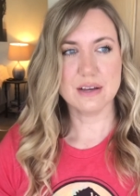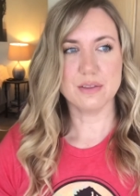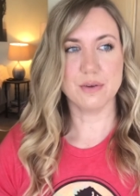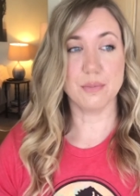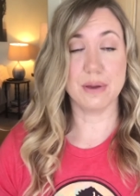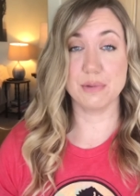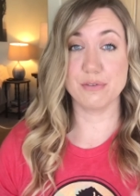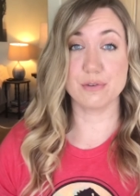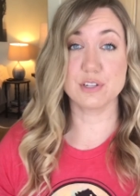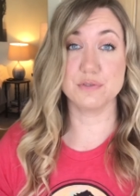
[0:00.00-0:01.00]
maybe the
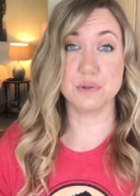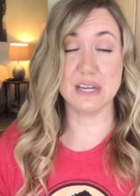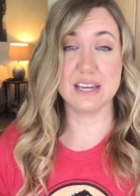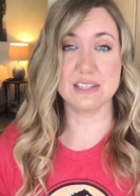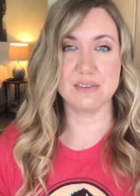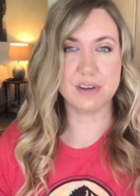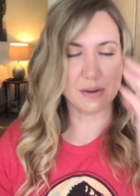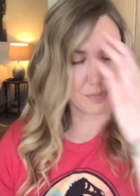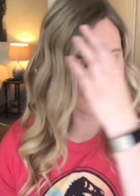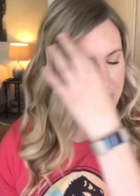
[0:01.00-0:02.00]
first few days
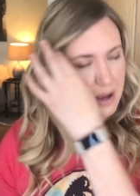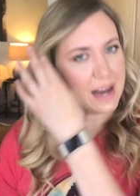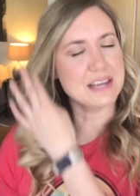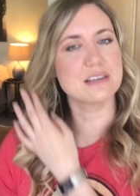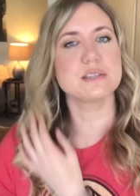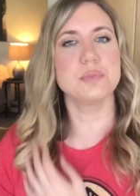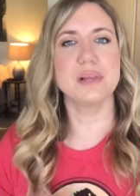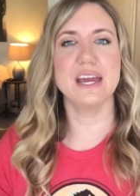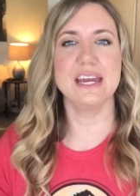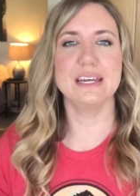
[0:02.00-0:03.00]
even, I
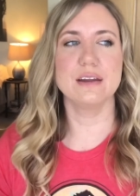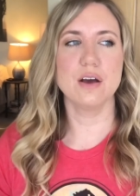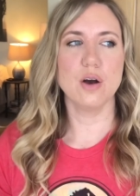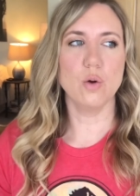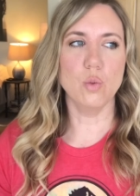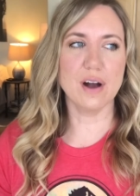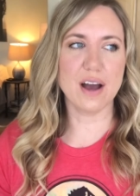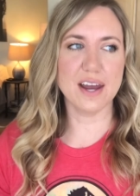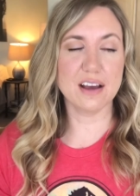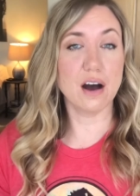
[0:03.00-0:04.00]
explain what
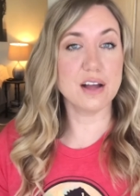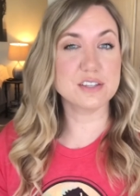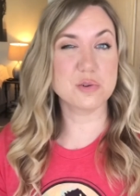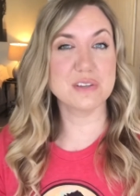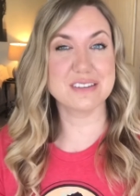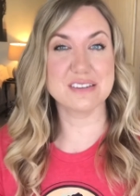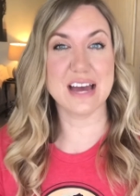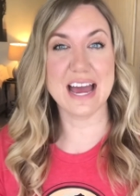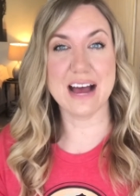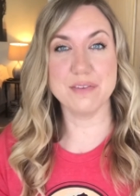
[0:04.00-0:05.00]
kind of consequences
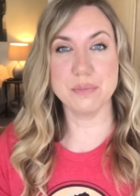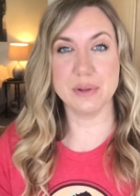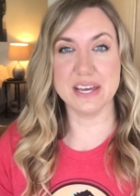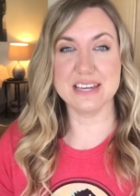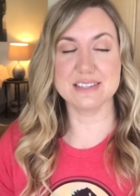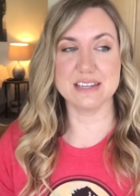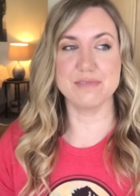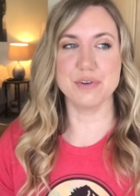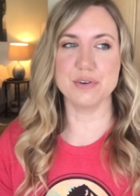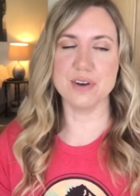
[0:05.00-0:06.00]
I have in place
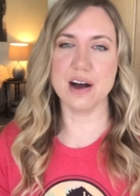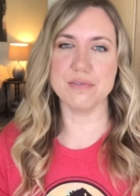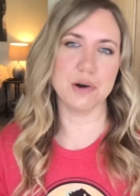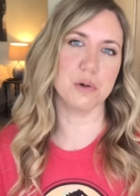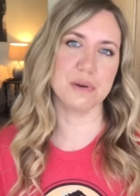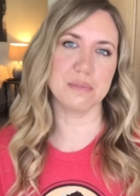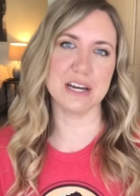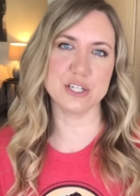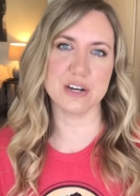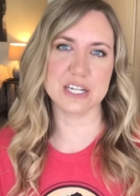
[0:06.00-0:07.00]
if they're not following
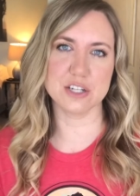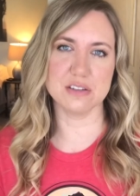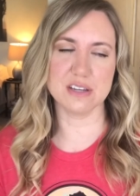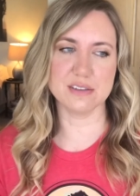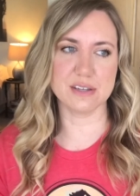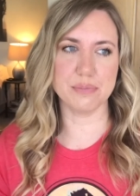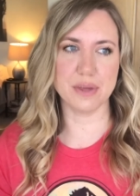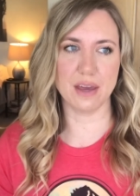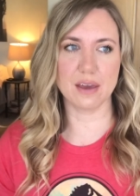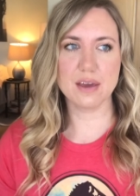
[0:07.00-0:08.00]
my directions on
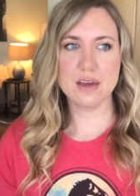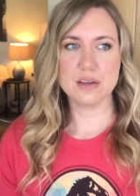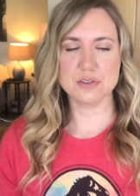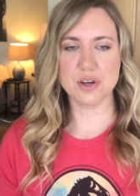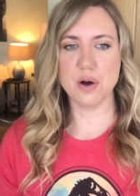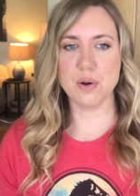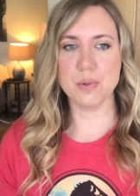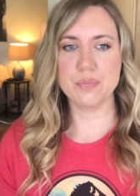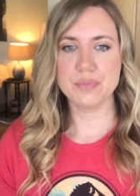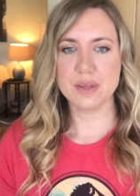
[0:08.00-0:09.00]
something.
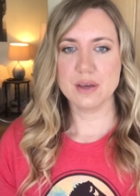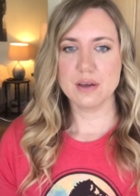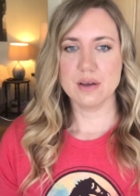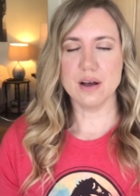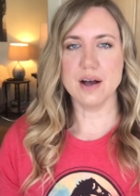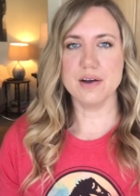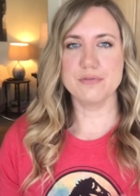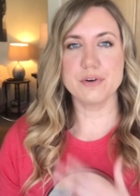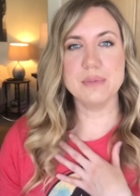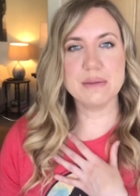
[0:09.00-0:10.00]
So
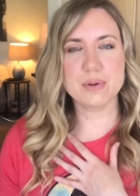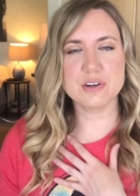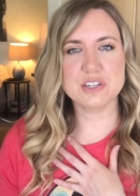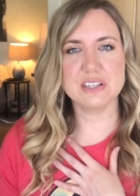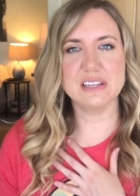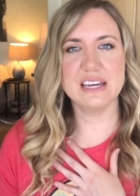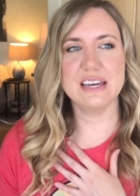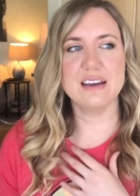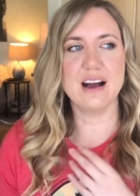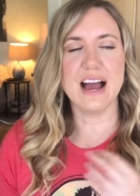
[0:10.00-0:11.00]
for me
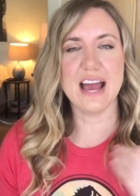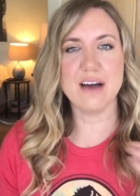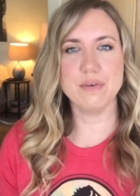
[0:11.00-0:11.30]
personally, I have it